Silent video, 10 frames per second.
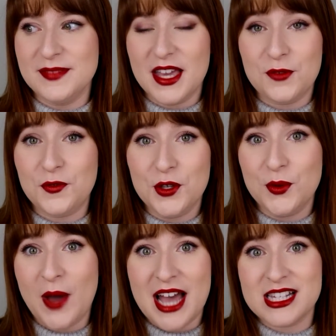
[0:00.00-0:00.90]
If
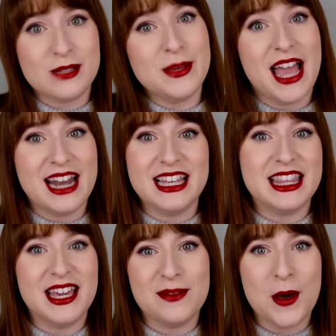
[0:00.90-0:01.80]
you asked me
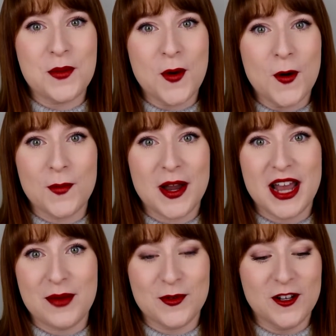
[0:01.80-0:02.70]
anything about Pokemon
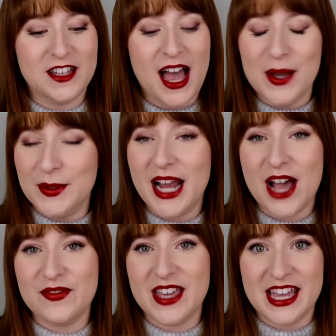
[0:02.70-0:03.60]
Emerald, I would
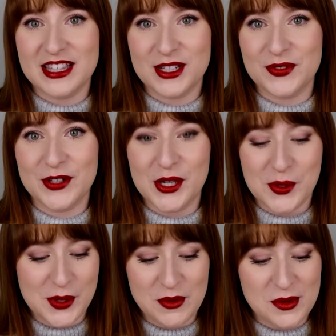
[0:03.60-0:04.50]
have the answer for
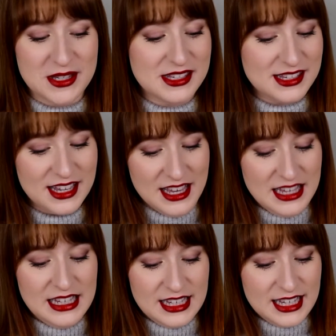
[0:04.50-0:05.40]
you.
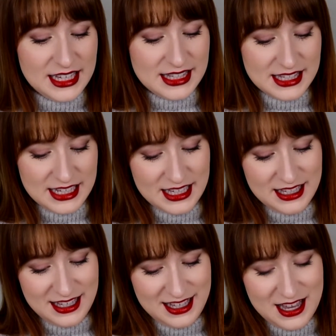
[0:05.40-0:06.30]

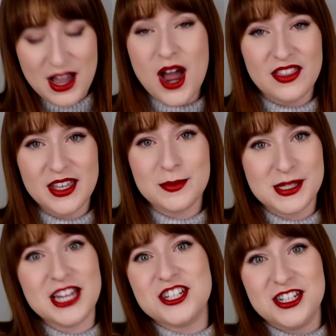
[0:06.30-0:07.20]
The
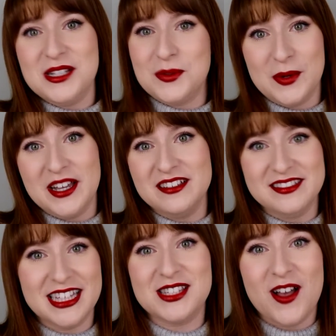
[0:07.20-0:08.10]
obsession is real.
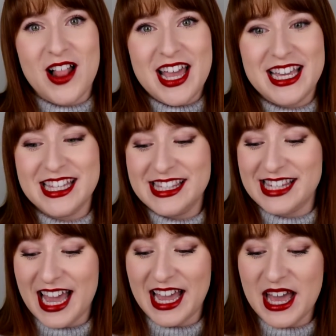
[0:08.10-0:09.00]
That's all I can
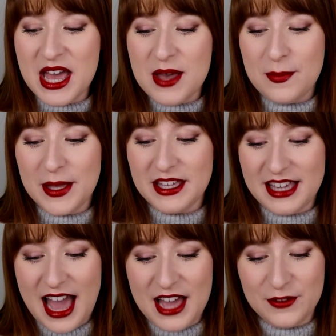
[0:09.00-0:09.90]
say. But
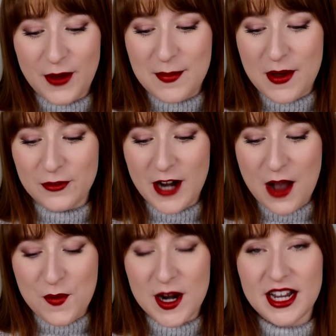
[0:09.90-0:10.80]
yeah, if I'm ever
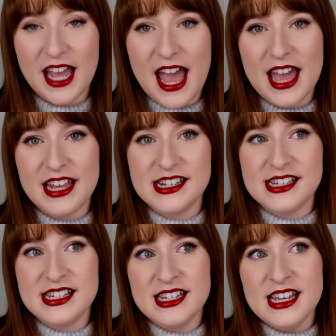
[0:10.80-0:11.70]
at work,
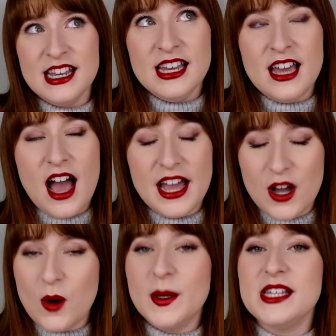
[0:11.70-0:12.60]
and
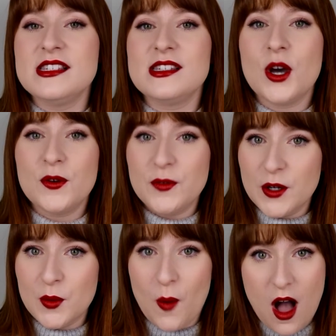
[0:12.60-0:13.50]
I always go
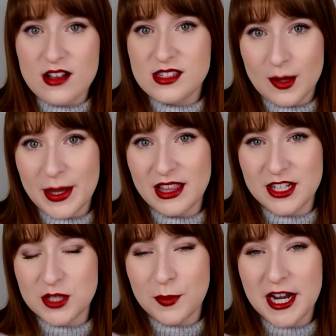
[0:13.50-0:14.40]
for walks on my
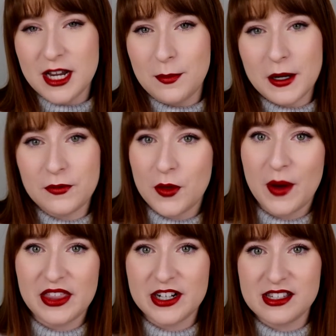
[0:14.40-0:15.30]
lunch break, but if the
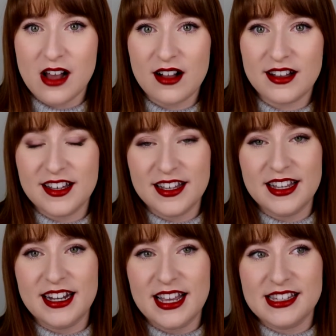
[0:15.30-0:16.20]
weather's not
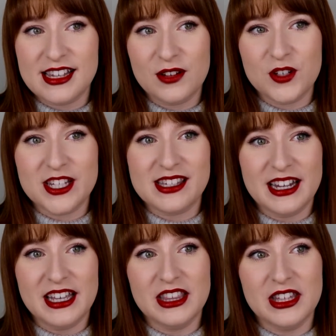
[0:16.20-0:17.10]
good, instead of just
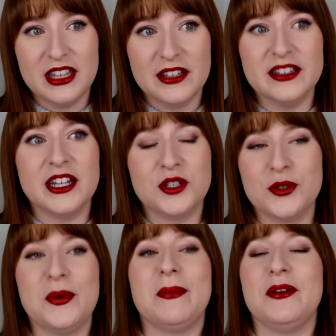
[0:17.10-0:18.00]
sitting in the
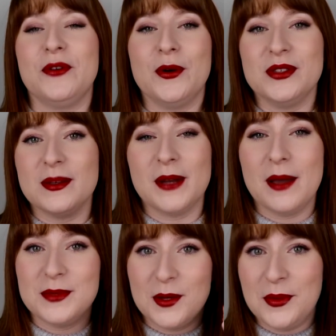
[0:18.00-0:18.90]
lunchroom on my phone,
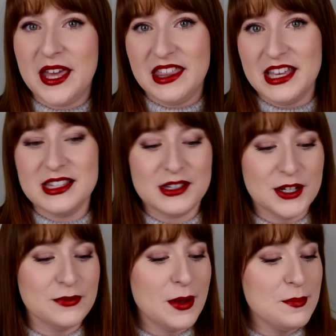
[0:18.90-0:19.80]
sometimes I'll play this,
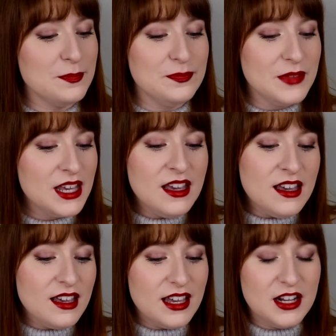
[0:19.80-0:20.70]
or if I'm
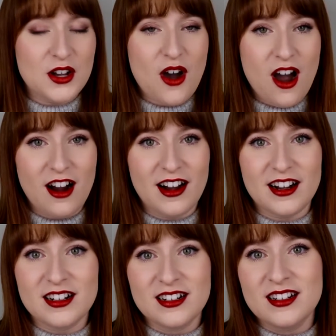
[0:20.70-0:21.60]
in a
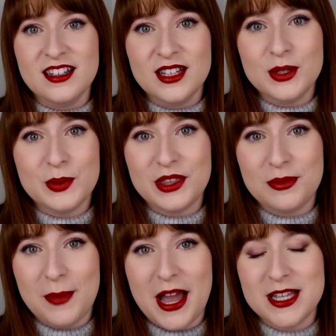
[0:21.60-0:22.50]
car
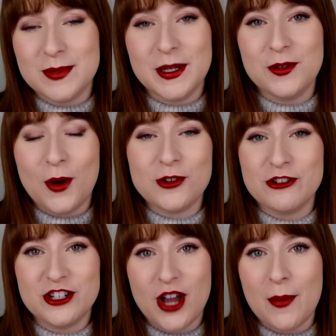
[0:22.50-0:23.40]
with my husband
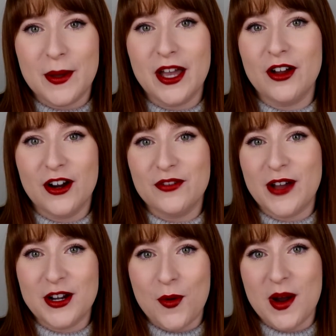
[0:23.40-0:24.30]
grocery shopping, or if
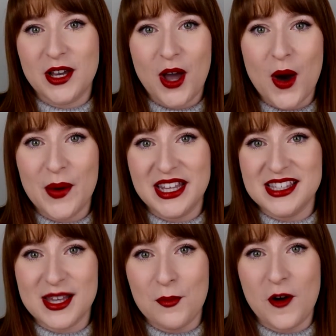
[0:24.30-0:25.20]
I don't want to go
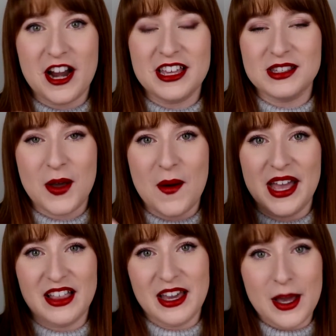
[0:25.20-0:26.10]
in somewhere he's
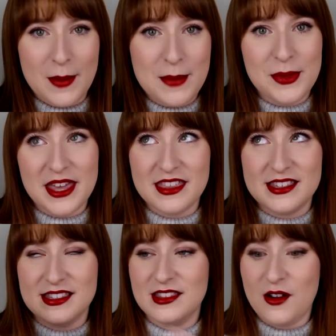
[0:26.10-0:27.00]
going, like I might play
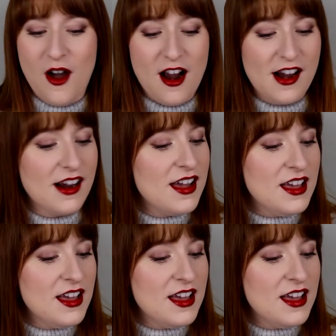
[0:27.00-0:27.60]
this in the car.